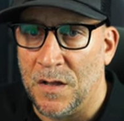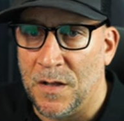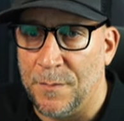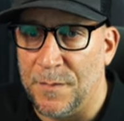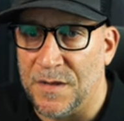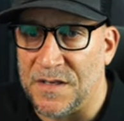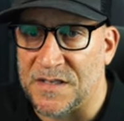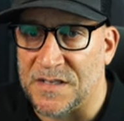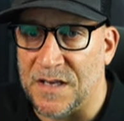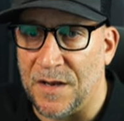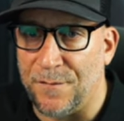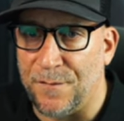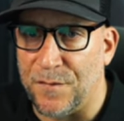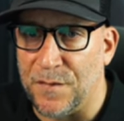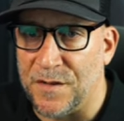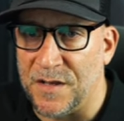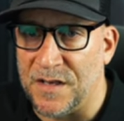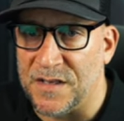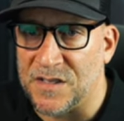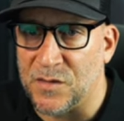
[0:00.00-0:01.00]
Let me see,
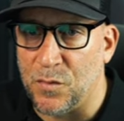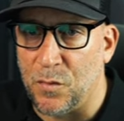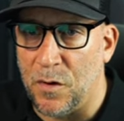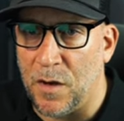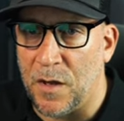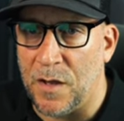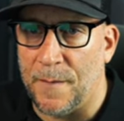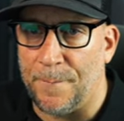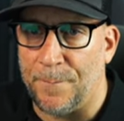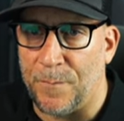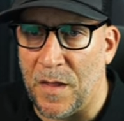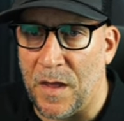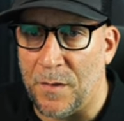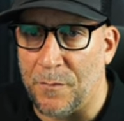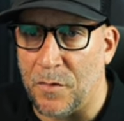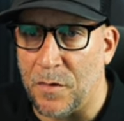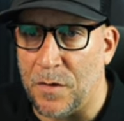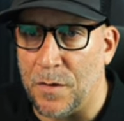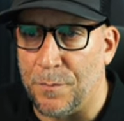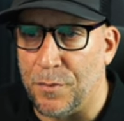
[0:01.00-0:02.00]
for this one,
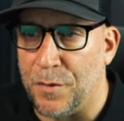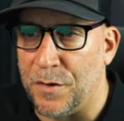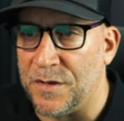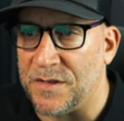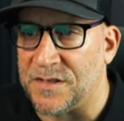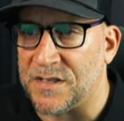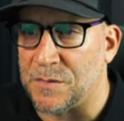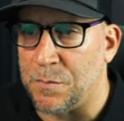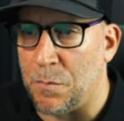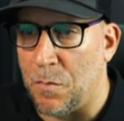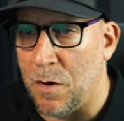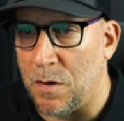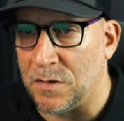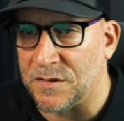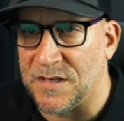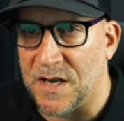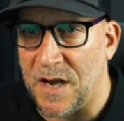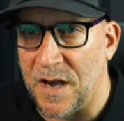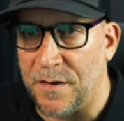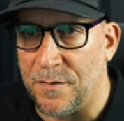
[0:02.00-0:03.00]
I'm gonna put a
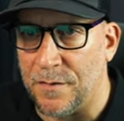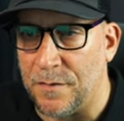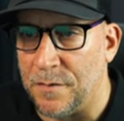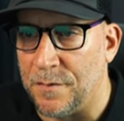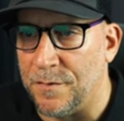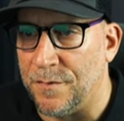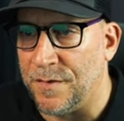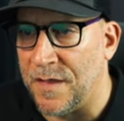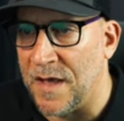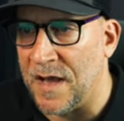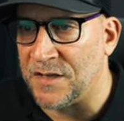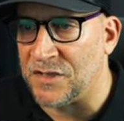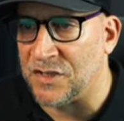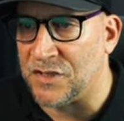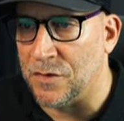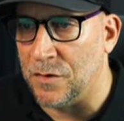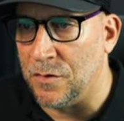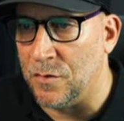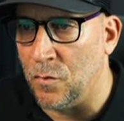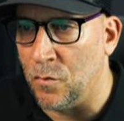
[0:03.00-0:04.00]
small title. That
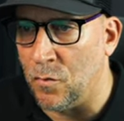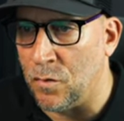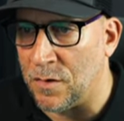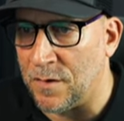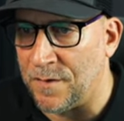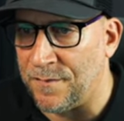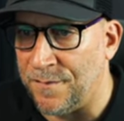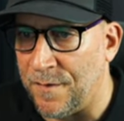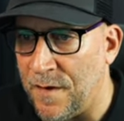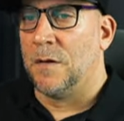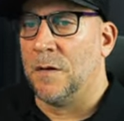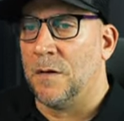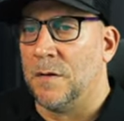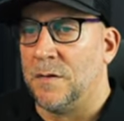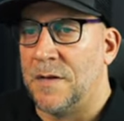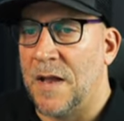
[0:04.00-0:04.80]
should work fine.